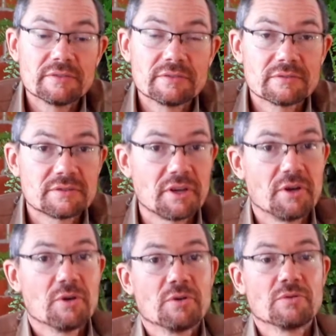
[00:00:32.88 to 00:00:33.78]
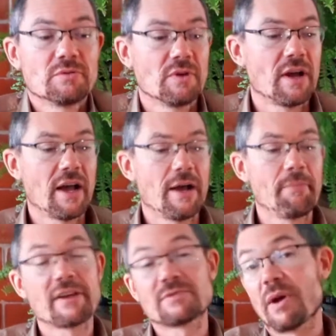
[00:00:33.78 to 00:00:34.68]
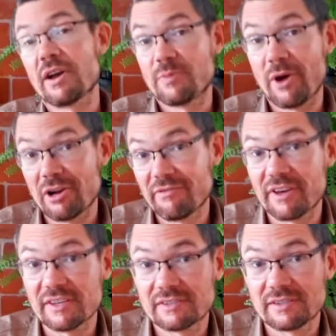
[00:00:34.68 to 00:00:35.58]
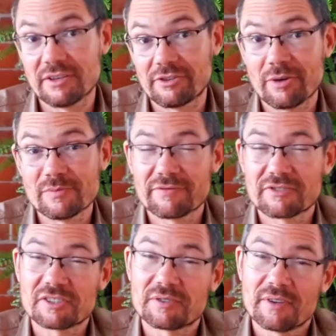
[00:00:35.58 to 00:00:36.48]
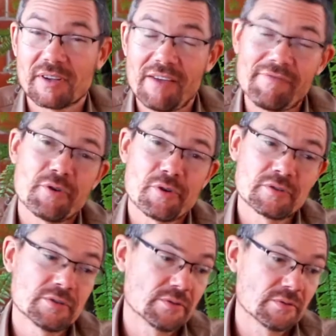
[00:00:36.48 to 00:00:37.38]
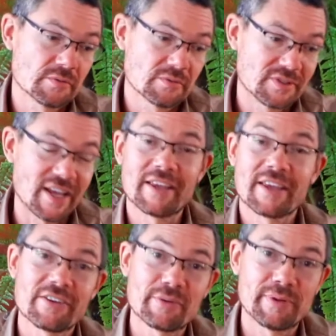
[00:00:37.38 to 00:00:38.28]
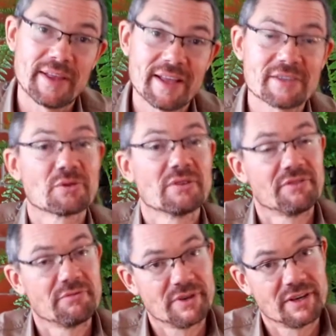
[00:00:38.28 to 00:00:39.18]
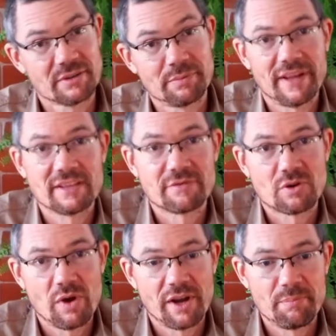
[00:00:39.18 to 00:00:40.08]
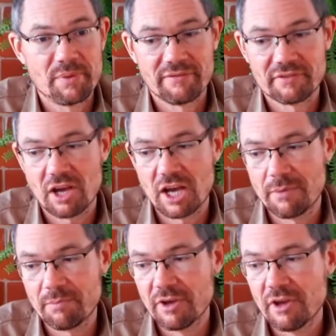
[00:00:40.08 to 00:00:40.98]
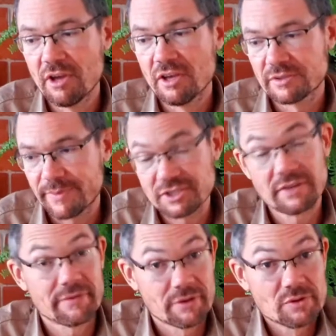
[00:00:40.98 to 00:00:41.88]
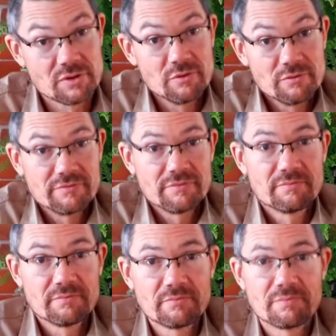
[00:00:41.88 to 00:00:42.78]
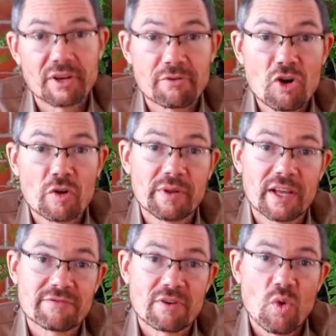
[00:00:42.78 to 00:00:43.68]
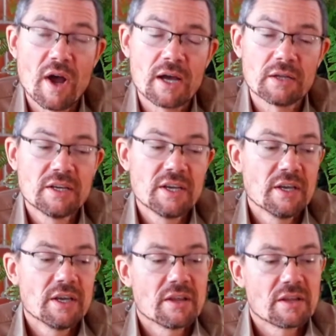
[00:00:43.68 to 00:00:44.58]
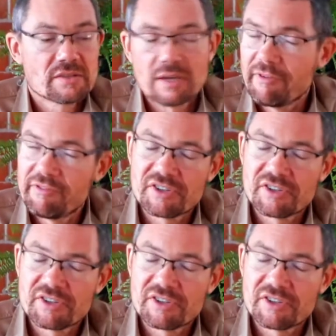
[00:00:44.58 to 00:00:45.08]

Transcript: So as part of this, in terms of just if you're getting into plants or if you've been into plants for quite a bit of time, especially for those who've been growing plants for a while, some of these